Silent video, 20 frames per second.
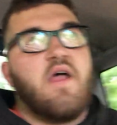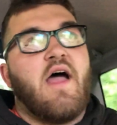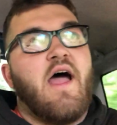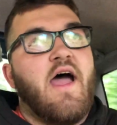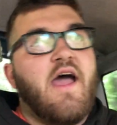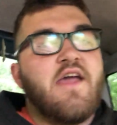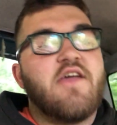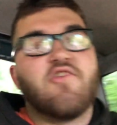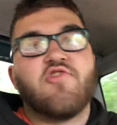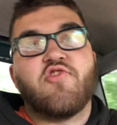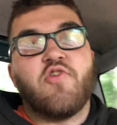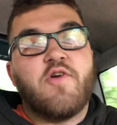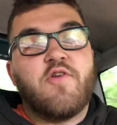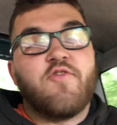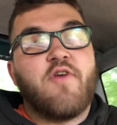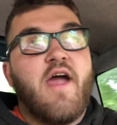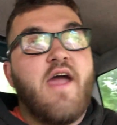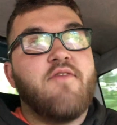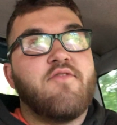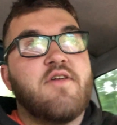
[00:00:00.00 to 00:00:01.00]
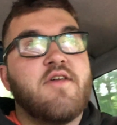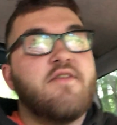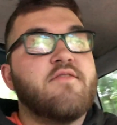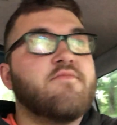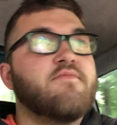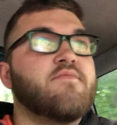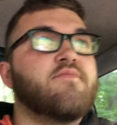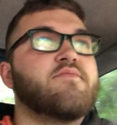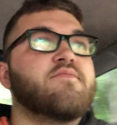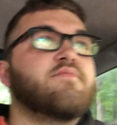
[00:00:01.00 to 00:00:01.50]
I enjoy driving it.
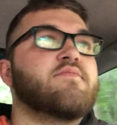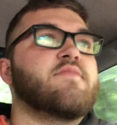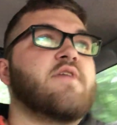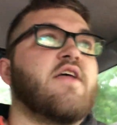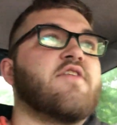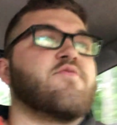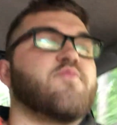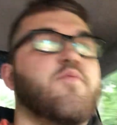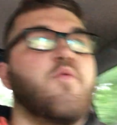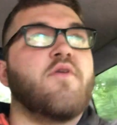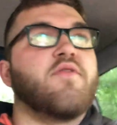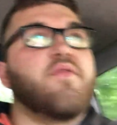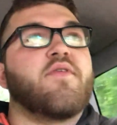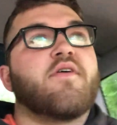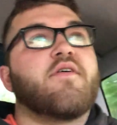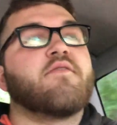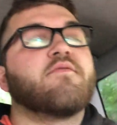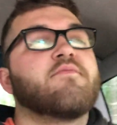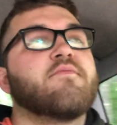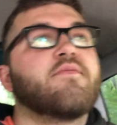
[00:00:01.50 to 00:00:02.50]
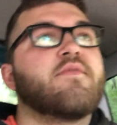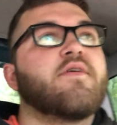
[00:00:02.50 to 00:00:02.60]
That's one thing.